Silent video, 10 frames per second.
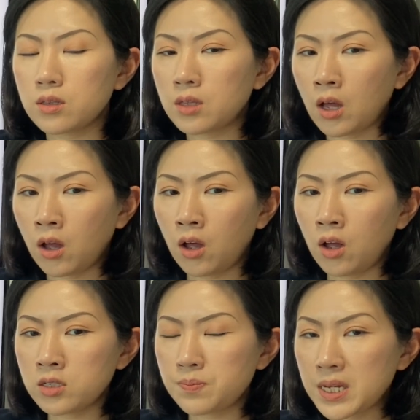
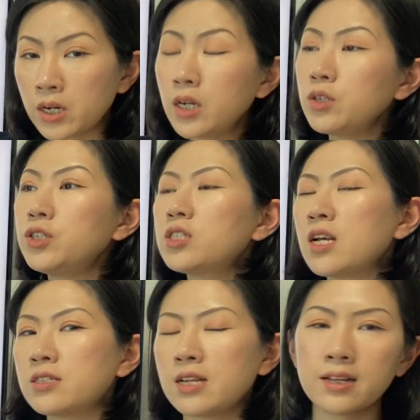The speaker who
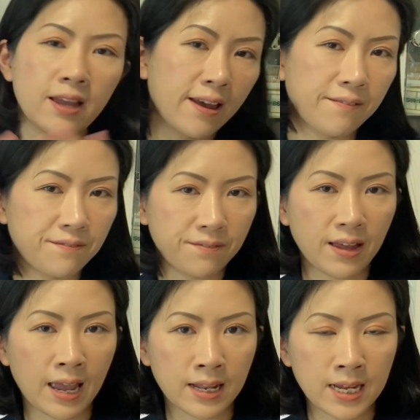does not have
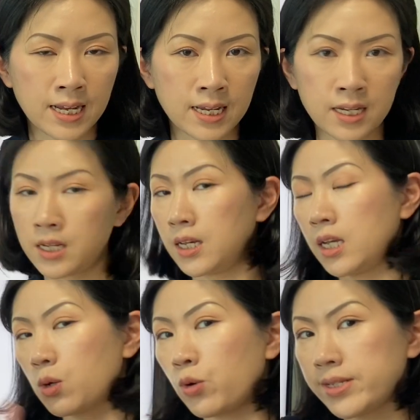any
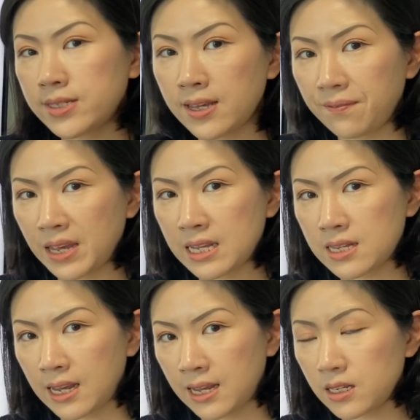inquisitive
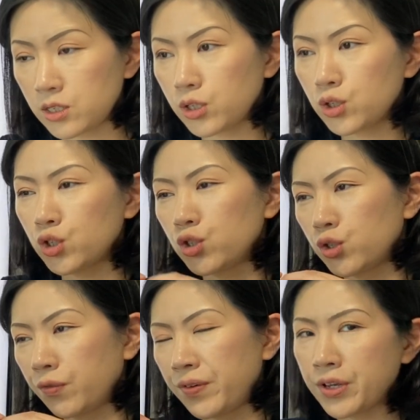intent
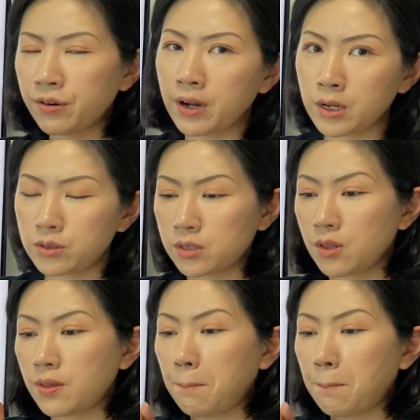to figure out the